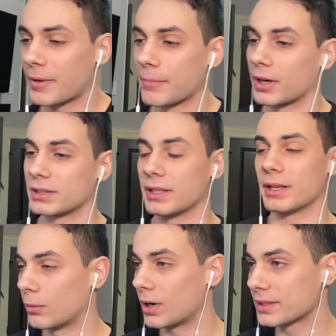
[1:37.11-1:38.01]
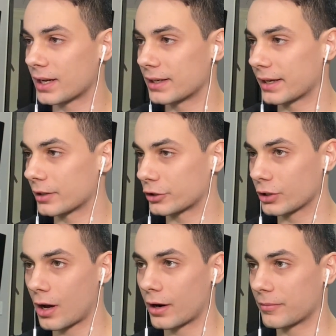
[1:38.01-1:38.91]
by Martinez. Well done to get a
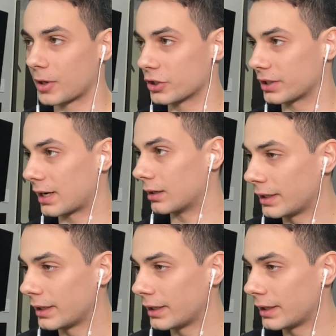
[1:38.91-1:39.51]
shot off Martial.